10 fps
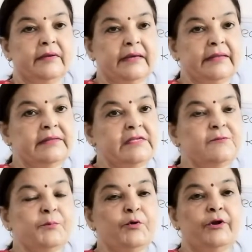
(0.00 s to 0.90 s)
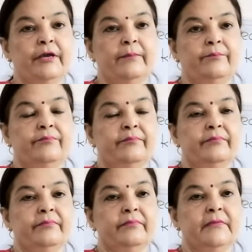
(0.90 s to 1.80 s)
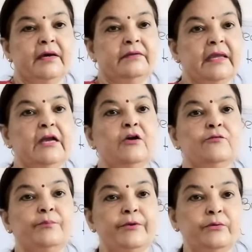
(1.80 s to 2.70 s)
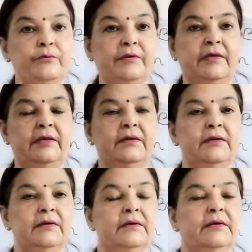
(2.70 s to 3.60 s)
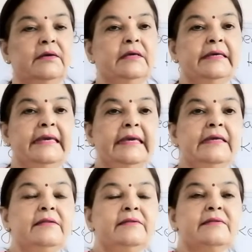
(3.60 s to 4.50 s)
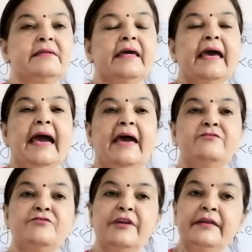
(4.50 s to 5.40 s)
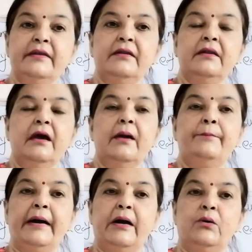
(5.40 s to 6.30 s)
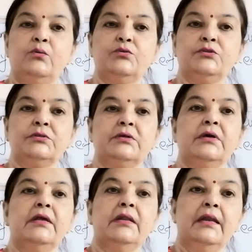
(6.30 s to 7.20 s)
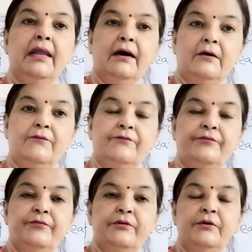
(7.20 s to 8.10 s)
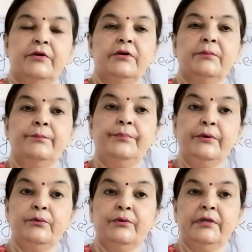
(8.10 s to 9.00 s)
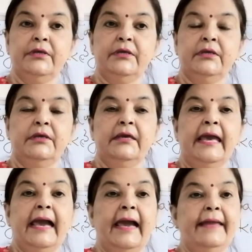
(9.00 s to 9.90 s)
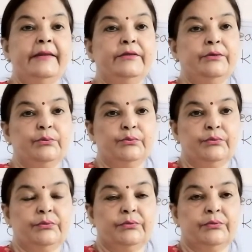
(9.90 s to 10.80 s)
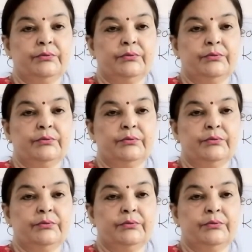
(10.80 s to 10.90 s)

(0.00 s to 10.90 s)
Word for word: In this poem, A Thing of Beauty, Keats has written about love, beauty and youth.